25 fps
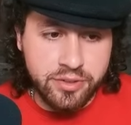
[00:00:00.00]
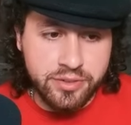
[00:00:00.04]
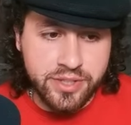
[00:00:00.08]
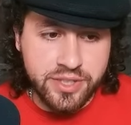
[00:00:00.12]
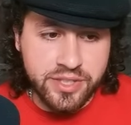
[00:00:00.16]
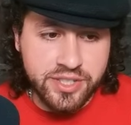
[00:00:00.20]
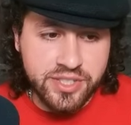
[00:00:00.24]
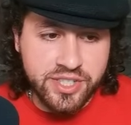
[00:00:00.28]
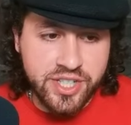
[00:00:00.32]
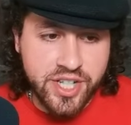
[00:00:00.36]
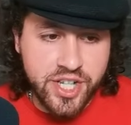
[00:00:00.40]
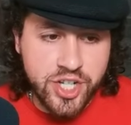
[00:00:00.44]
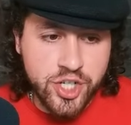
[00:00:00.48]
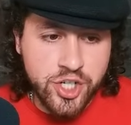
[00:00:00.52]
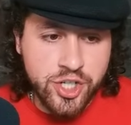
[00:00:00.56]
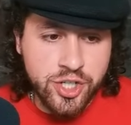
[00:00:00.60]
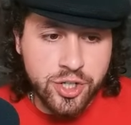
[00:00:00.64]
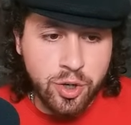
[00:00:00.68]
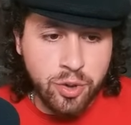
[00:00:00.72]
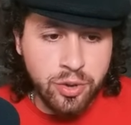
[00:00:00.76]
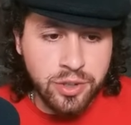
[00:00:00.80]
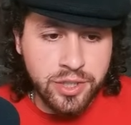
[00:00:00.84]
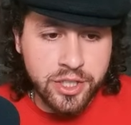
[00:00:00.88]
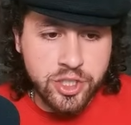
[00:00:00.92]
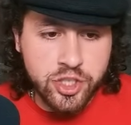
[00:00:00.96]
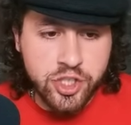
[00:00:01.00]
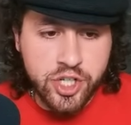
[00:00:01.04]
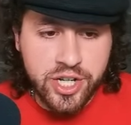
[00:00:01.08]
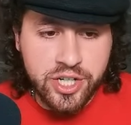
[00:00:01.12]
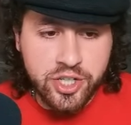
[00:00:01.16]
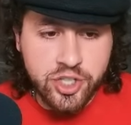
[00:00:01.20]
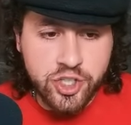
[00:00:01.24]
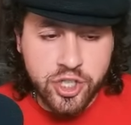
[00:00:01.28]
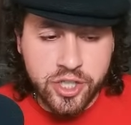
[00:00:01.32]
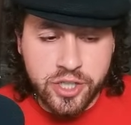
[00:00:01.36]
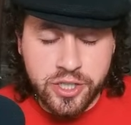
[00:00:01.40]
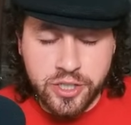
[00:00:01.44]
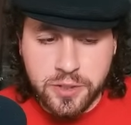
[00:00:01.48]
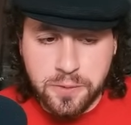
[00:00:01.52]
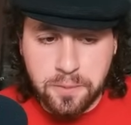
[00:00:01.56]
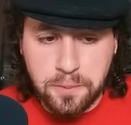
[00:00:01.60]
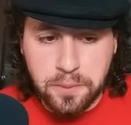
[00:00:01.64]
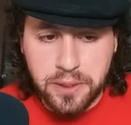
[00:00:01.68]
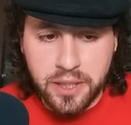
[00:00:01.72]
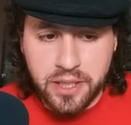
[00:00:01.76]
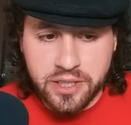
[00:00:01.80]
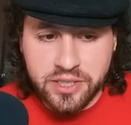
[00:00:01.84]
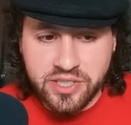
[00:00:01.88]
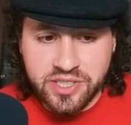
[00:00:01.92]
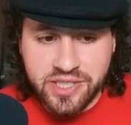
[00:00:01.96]
Decision, Oleksiejczuk is
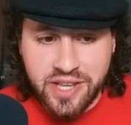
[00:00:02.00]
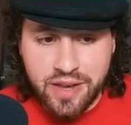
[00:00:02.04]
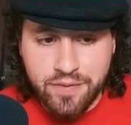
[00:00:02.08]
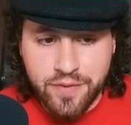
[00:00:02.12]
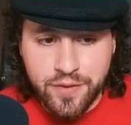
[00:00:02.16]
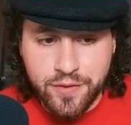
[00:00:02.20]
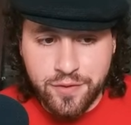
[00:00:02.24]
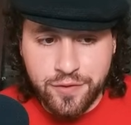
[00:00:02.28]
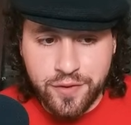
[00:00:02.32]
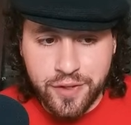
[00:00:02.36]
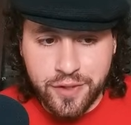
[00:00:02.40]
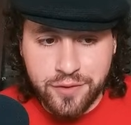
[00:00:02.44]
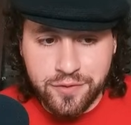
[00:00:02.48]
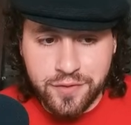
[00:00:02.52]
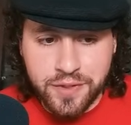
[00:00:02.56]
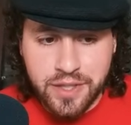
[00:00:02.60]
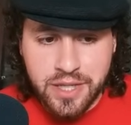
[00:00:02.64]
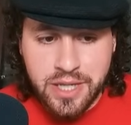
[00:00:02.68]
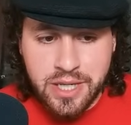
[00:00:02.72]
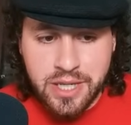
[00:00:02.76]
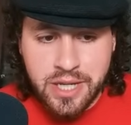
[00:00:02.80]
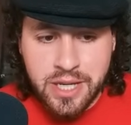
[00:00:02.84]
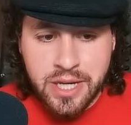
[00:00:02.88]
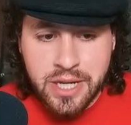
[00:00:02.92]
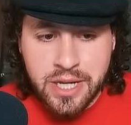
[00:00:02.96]
plus 750.